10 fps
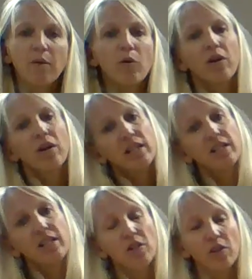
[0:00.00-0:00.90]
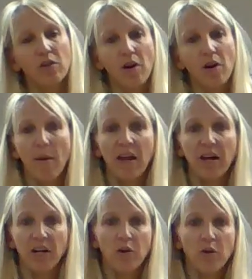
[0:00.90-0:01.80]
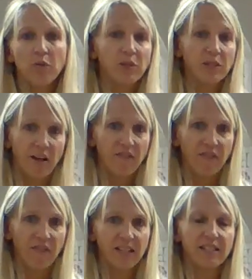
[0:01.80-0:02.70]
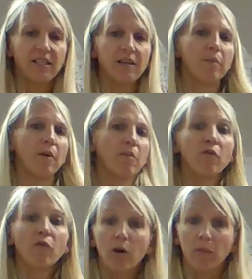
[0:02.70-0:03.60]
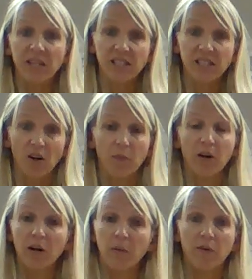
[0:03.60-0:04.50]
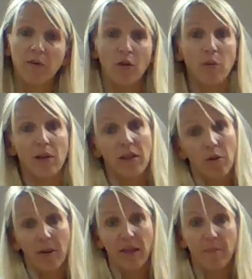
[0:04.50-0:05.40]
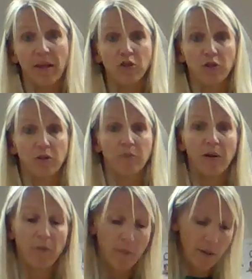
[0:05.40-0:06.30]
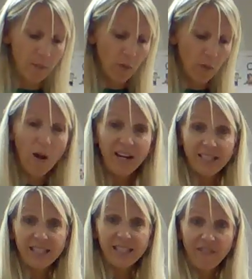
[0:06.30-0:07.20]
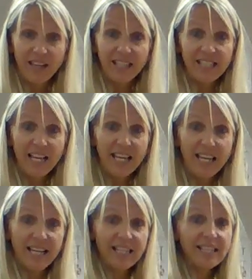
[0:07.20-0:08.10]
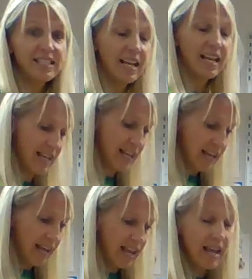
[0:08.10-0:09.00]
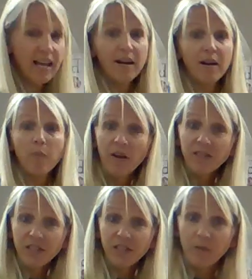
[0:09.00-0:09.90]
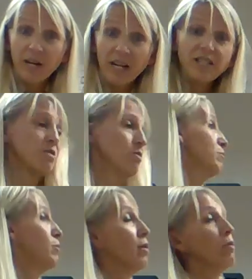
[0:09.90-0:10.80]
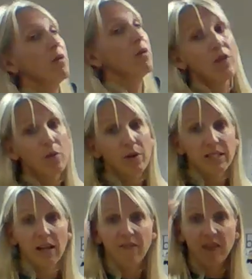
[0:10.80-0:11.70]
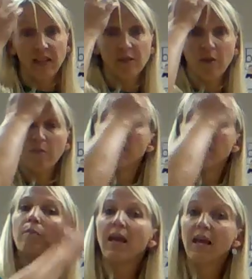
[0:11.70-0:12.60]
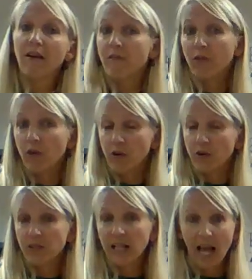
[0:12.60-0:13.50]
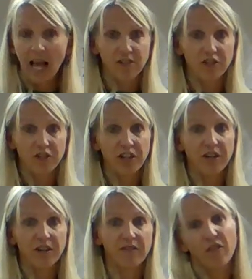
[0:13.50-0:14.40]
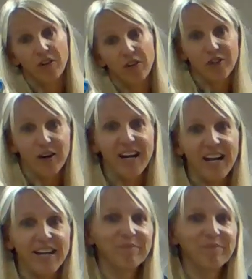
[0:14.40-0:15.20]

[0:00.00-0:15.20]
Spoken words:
we're going to learn about a new suffix. But before we start, we're going to review a little bit and make sure we remember what a suffix is. And we also need to review a suffix we may have learned last year in first grade.